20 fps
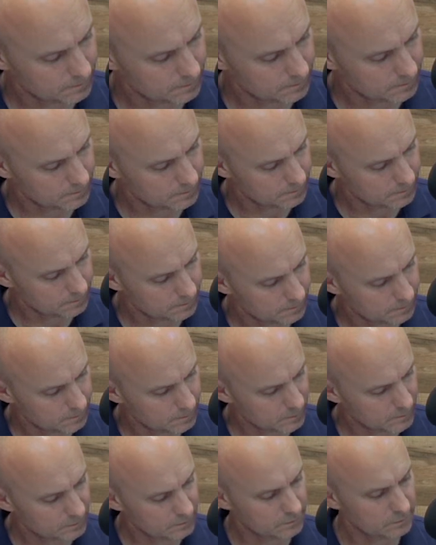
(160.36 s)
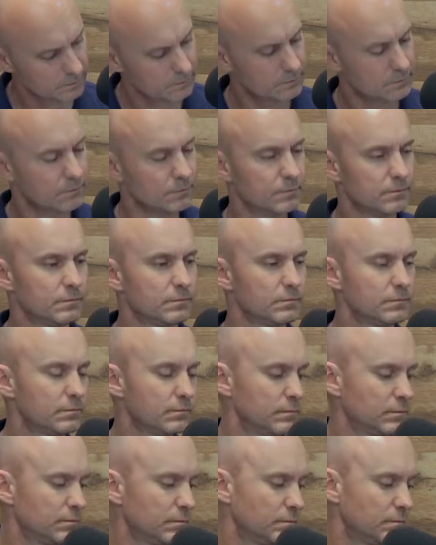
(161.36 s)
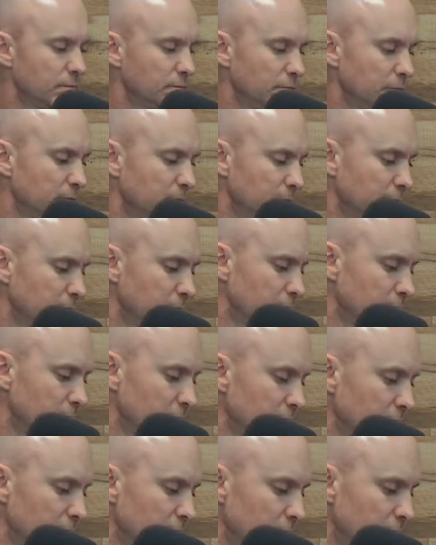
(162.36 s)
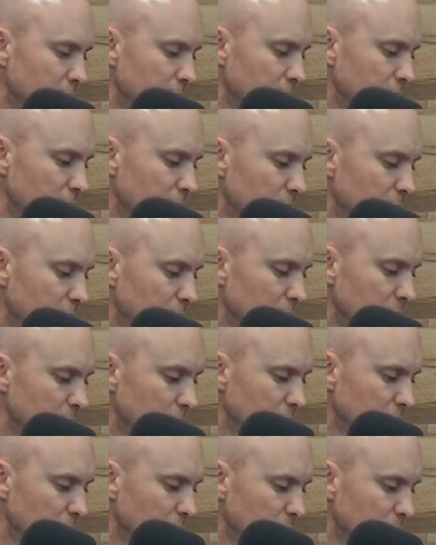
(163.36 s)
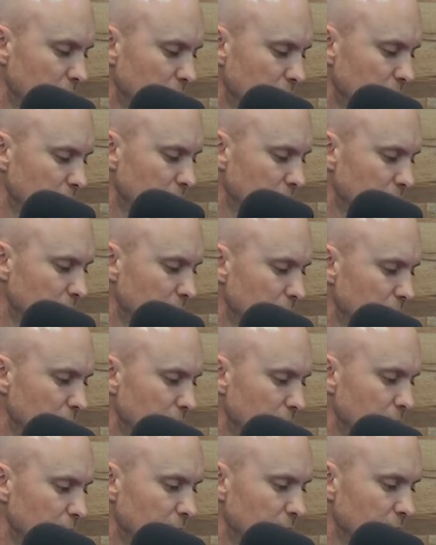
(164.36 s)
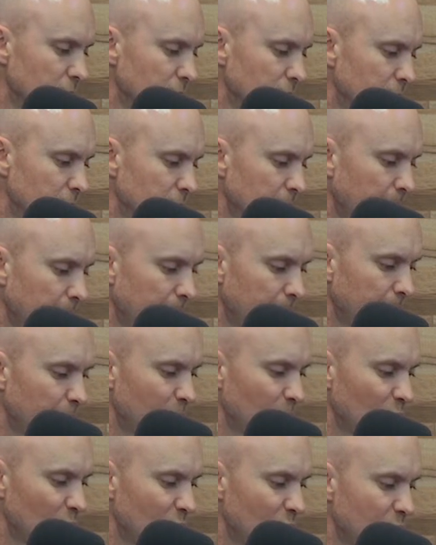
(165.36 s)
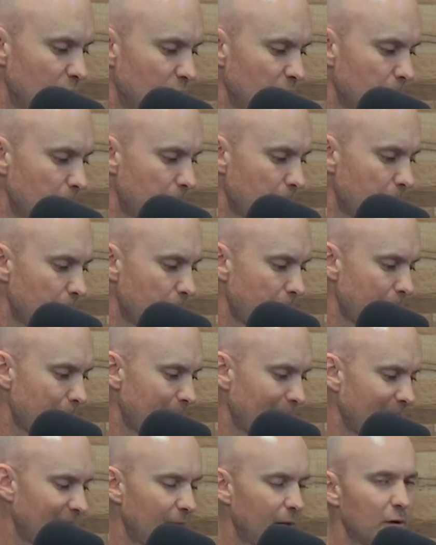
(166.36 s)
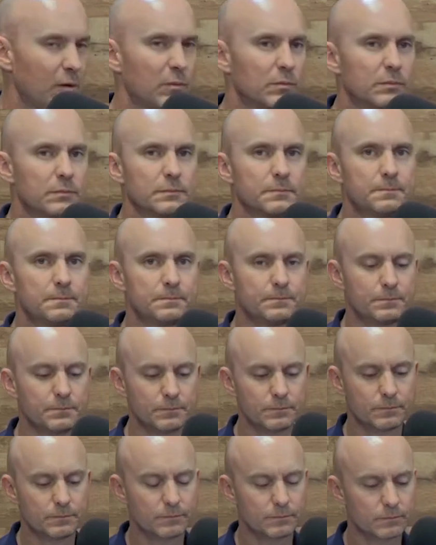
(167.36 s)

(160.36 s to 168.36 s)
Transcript: This person isn't speaking.